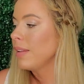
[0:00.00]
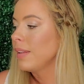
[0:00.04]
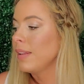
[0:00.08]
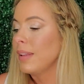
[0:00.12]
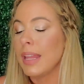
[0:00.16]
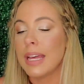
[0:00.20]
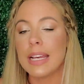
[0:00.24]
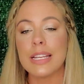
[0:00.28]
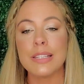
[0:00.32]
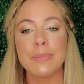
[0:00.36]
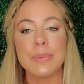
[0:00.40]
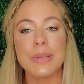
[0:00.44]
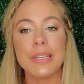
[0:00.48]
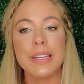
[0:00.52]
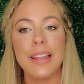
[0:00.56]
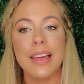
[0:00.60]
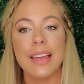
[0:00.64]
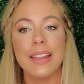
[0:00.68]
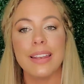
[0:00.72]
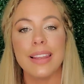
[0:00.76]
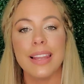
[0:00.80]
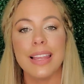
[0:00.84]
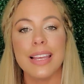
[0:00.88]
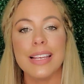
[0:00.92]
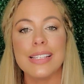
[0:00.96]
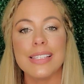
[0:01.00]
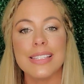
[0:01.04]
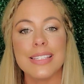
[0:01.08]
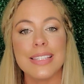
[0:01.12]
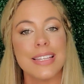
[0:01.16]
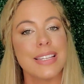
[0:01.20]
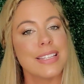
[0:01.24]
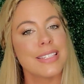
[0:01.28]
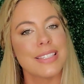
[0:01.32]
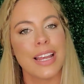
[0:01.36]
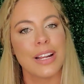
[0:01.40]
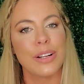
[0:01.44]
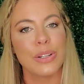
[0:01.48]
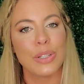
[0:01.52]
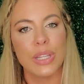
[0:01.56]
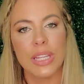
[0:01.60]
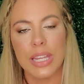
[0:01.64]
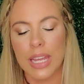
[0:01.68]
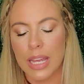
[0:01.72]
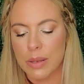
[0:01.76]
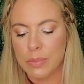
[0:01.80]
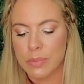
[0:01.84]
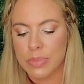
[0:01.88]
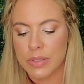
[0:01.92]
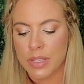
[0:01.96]
Last but not least is our
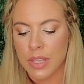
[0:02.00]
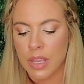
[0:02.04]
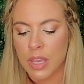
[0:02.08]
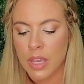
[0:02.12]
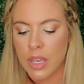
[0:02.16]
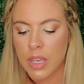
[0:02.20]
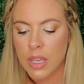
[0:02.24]
lips.